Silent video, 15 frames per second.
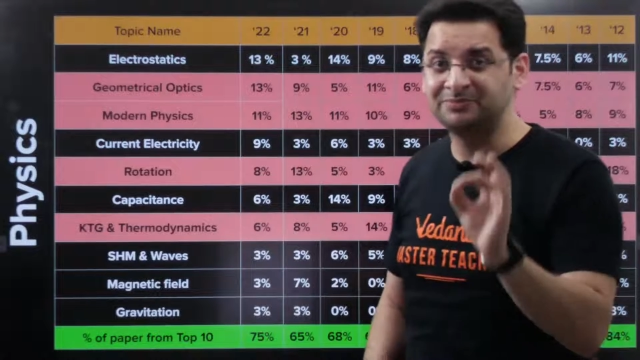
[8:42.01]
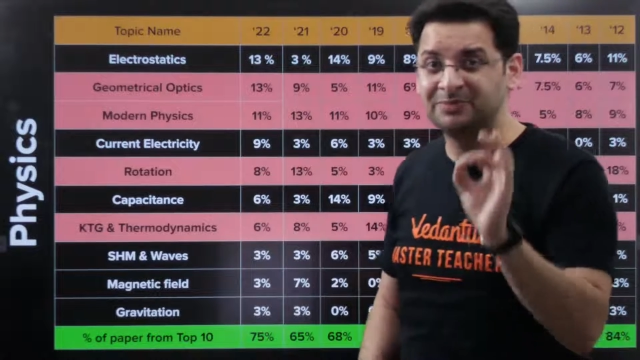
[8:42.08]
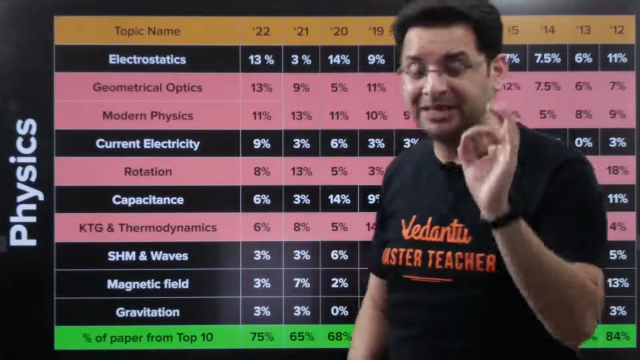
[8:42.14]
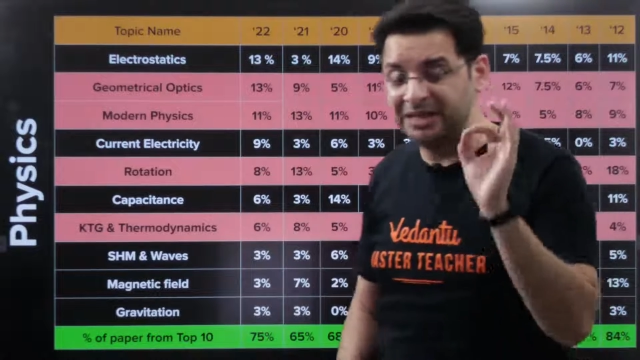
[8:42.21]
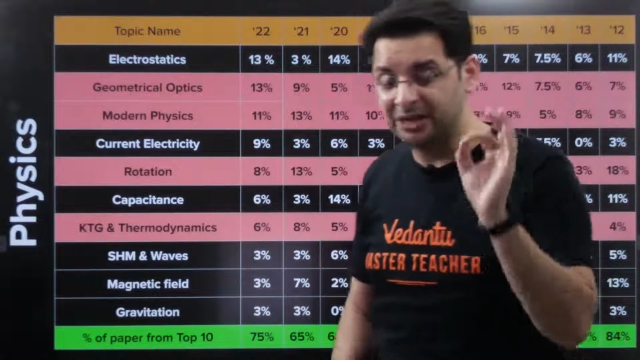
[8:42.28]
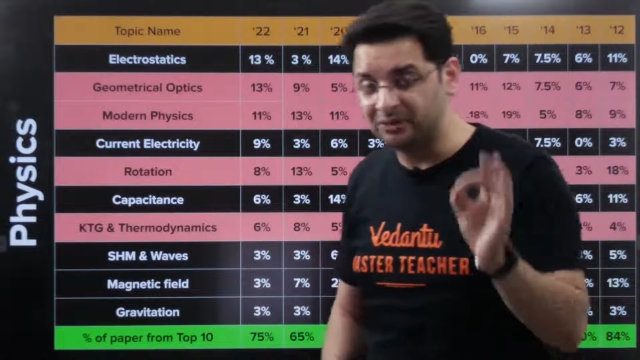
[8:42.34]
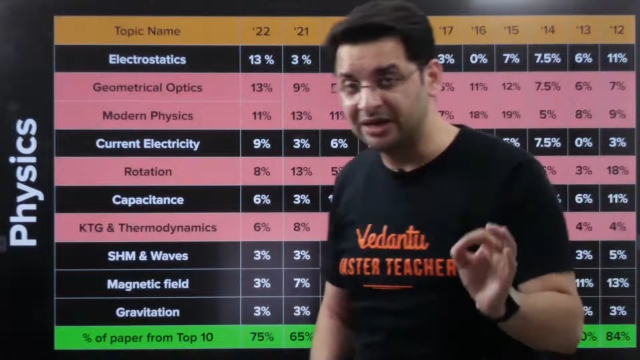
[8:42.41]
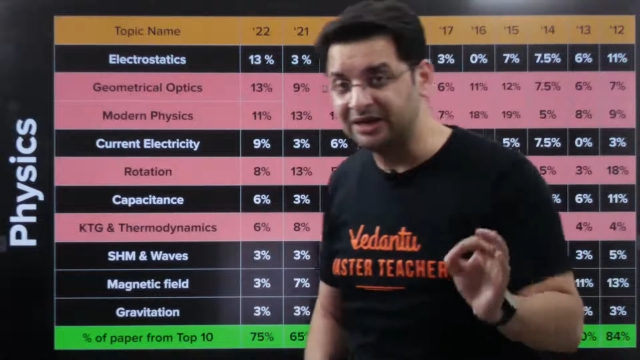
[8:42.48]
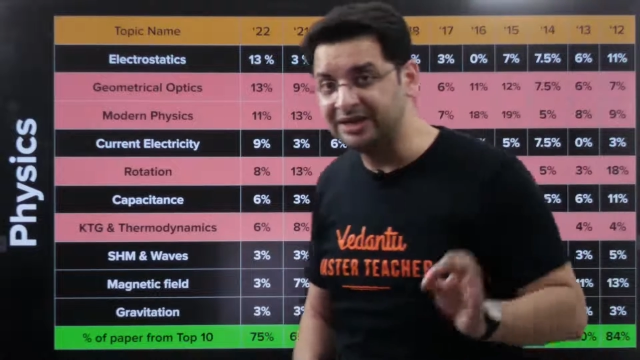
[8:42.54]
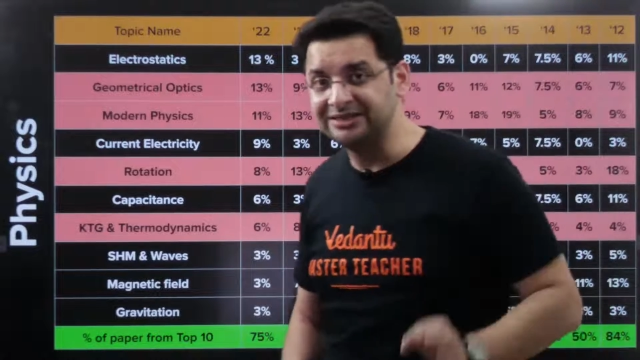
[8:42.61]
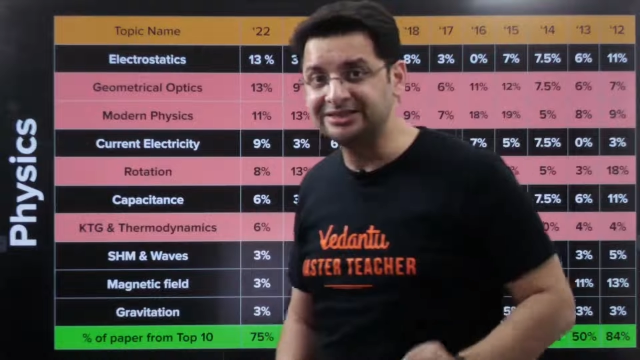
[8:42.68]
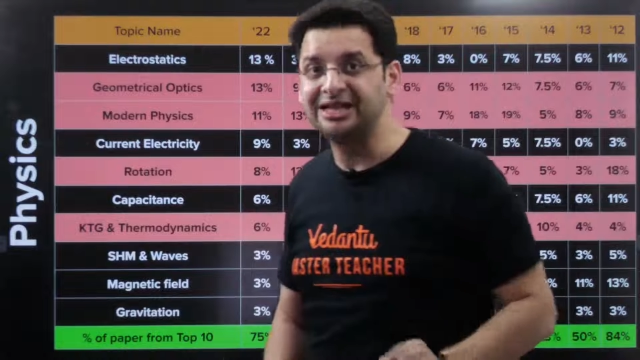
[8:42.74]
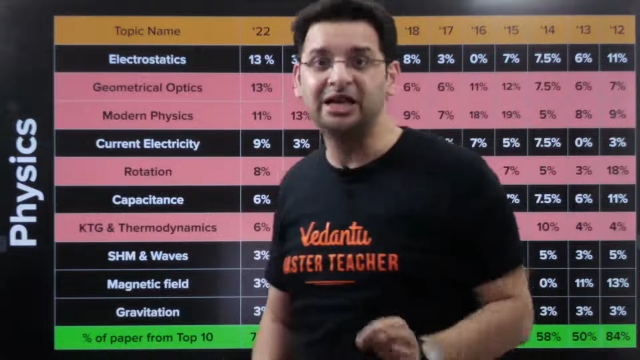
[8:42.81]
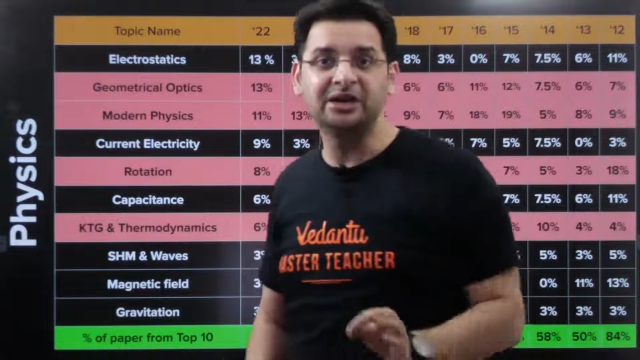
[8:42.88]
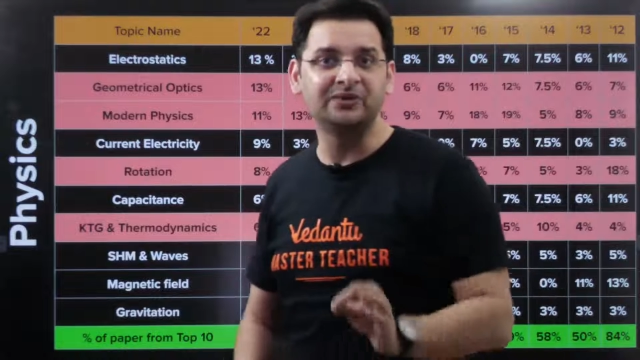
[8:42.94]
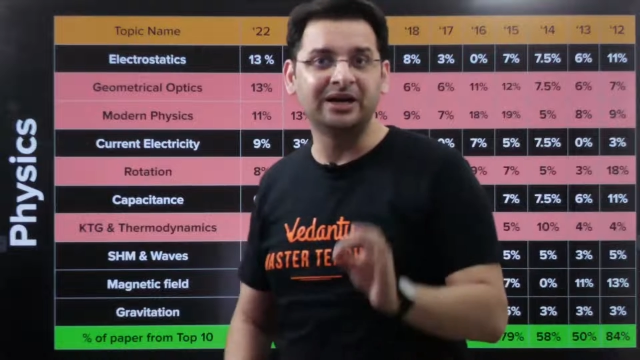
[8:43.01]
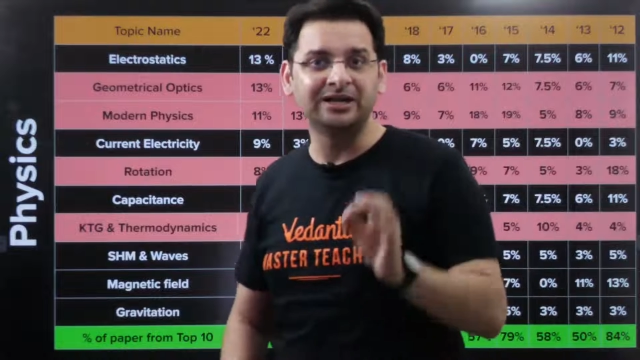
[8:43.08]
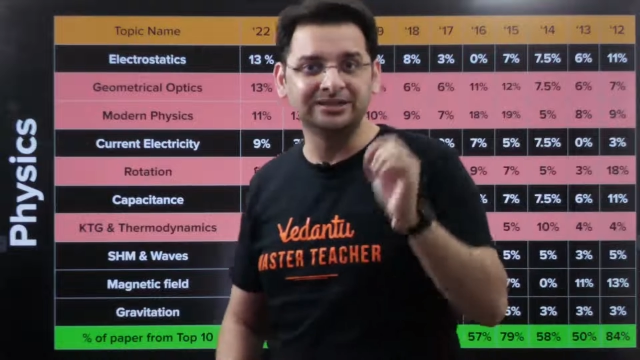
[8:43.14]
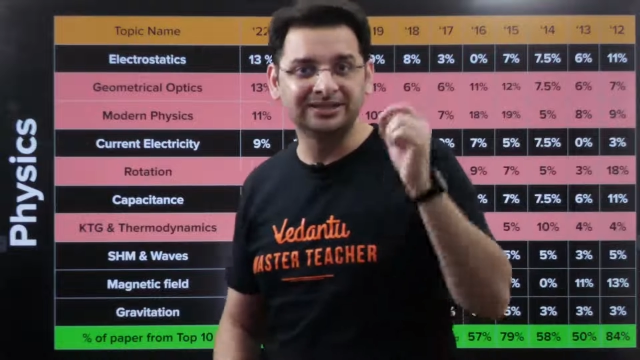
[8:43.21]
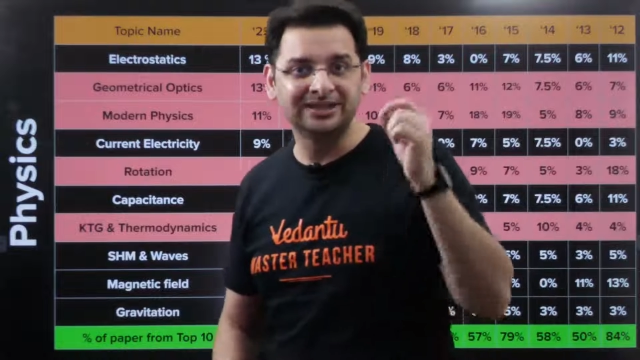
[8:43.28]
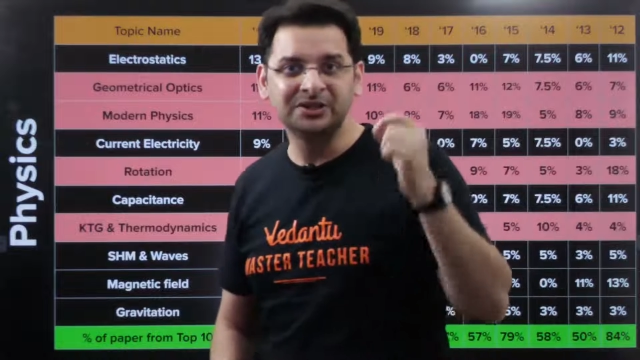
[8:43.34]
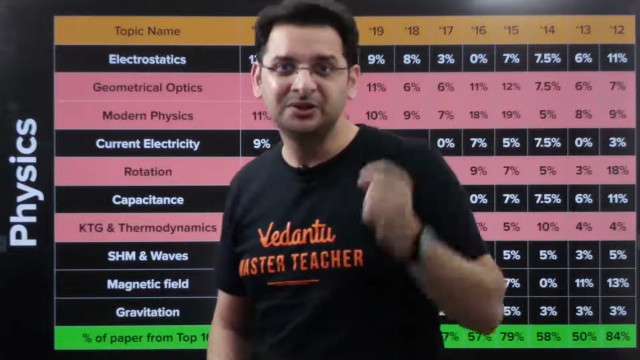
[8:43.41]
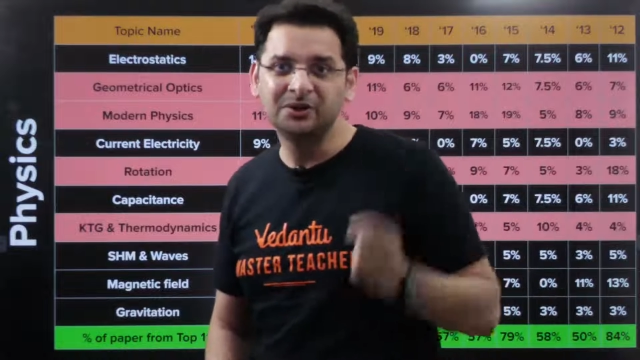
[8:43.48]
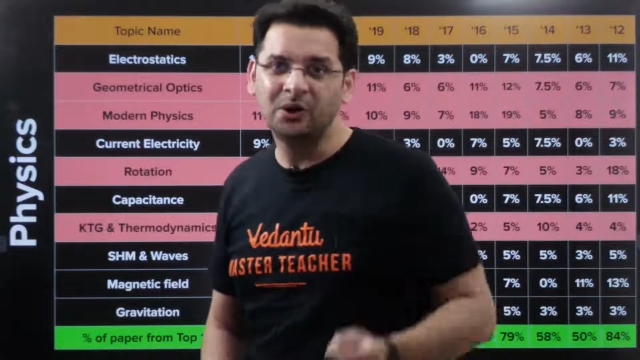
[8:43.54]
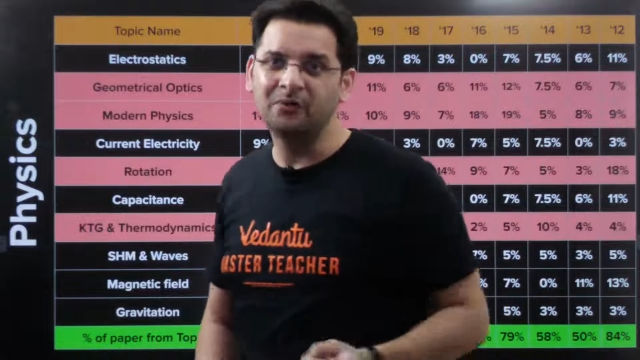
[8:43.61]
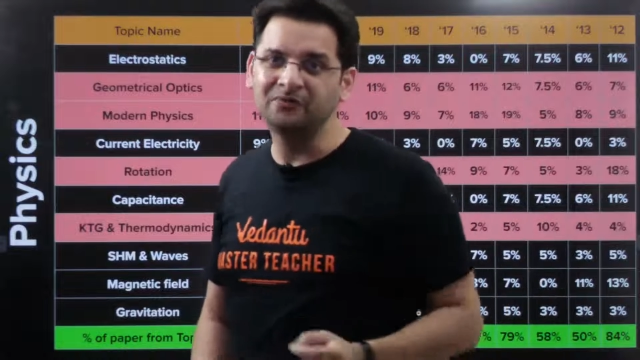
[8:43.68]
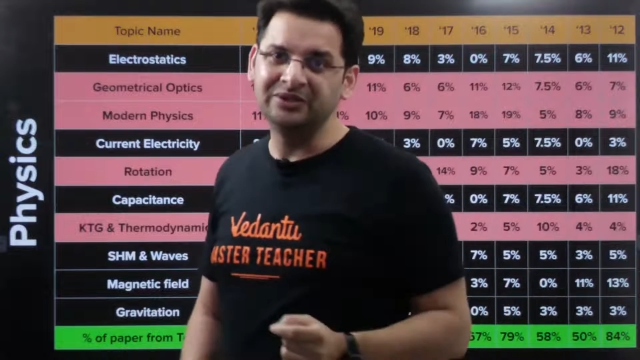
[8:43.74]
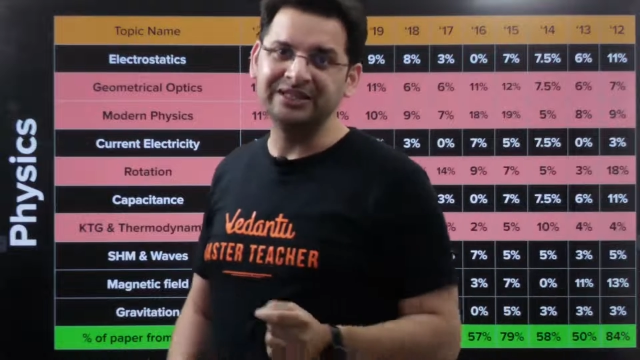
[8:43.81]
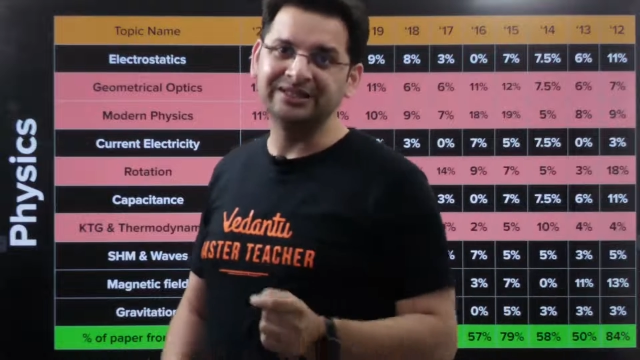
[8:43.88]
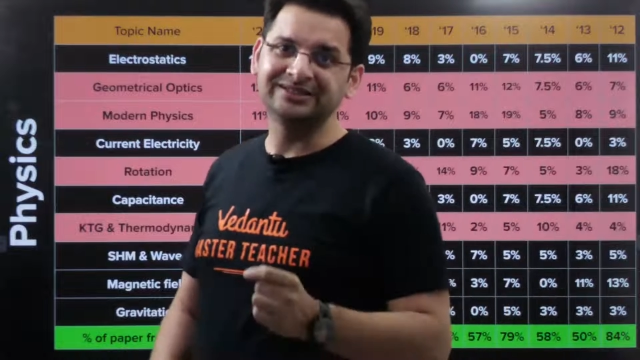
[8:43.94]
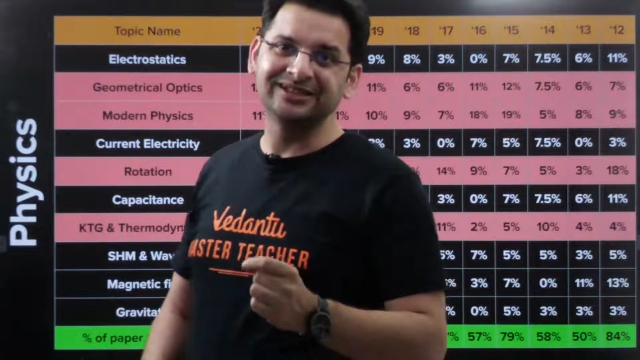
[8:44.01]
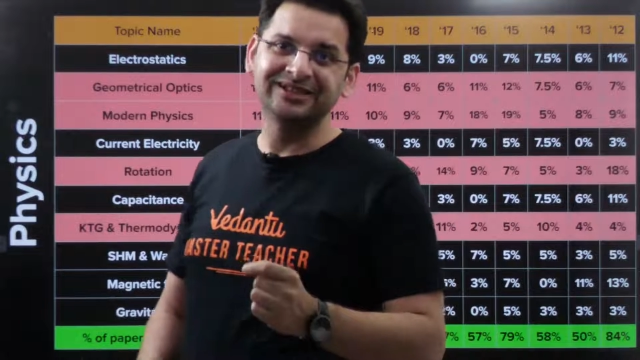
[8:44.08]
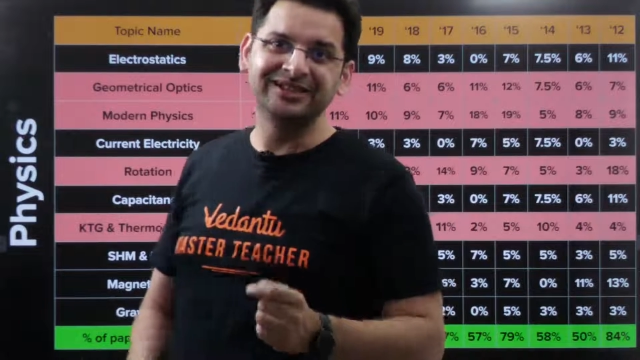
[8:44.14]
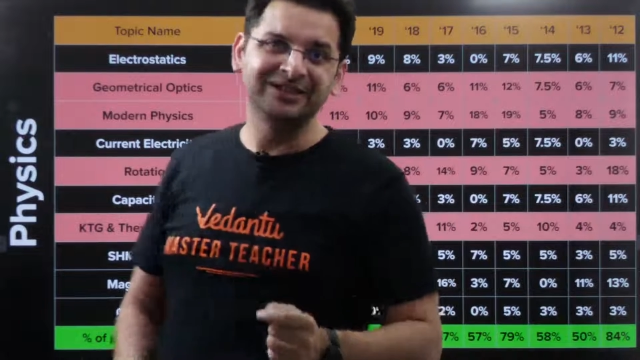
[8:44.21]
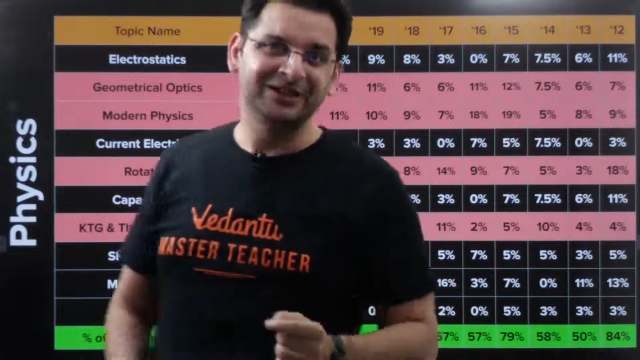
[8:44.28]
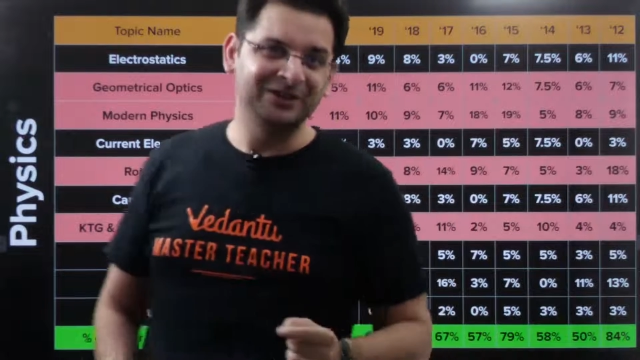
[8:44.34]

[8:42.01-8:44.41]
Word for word: particularly JEE advance of these